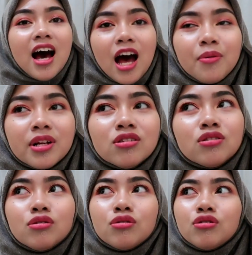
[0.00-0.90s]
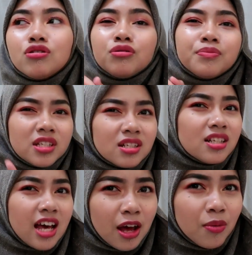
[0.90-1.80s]
I went to Mr.
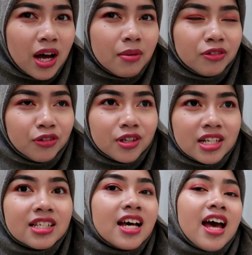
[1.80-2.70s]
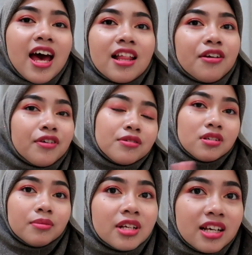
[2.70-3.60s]
D.I.Y before this and I
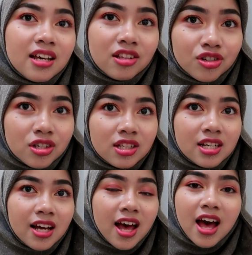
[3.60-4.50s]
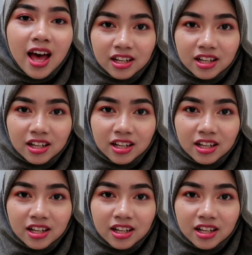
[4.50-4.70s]
found something interesting.